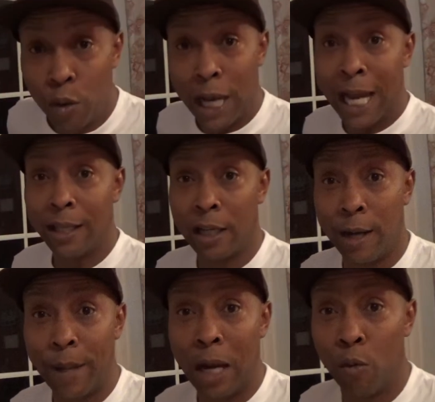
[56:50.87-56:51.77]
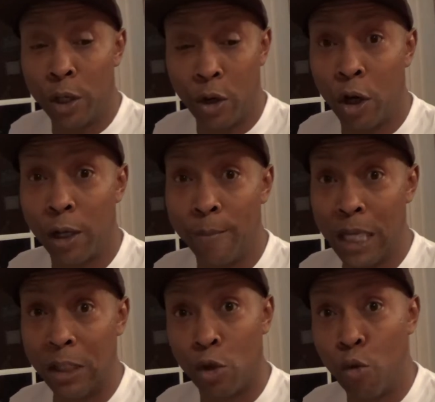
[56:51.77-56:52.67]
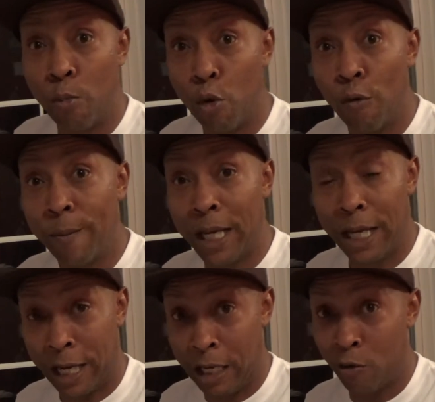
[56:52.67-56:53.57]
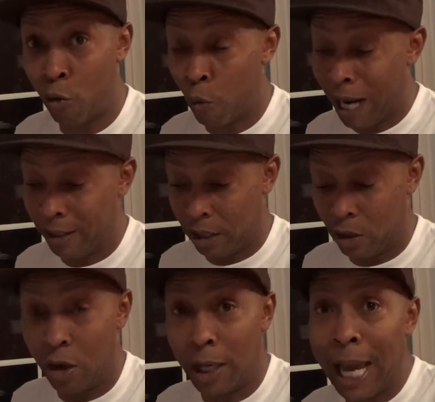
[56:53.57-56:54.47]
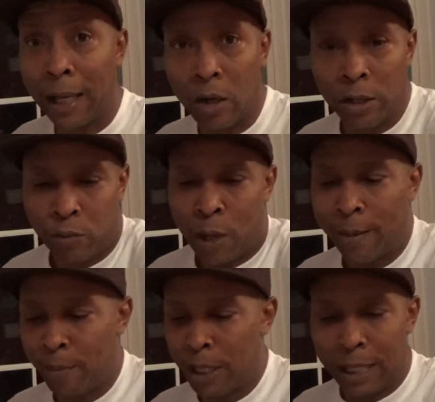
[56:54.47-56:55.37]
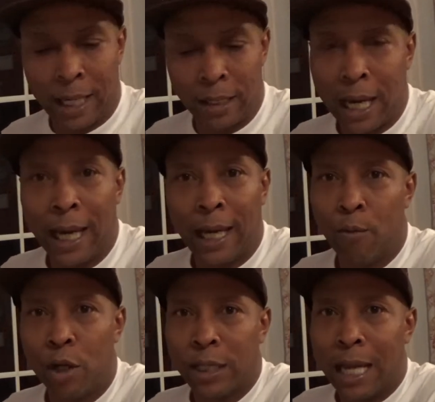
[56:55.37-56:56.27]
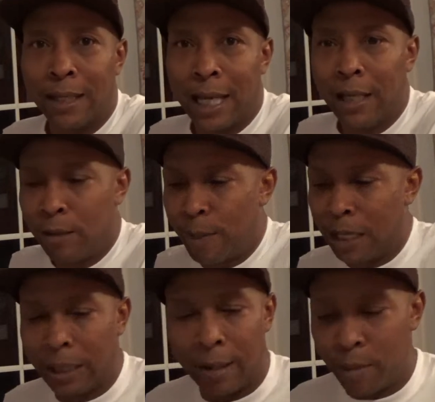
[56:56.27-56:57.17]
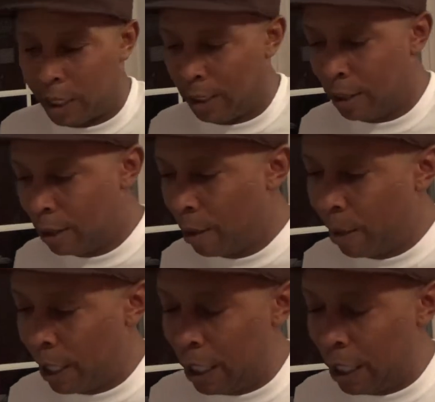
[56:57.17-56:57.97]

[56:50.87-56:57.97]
had to come out with all the Me Too movement and the equal rights and all that. Because white men, they ain't with that. It's about their money. But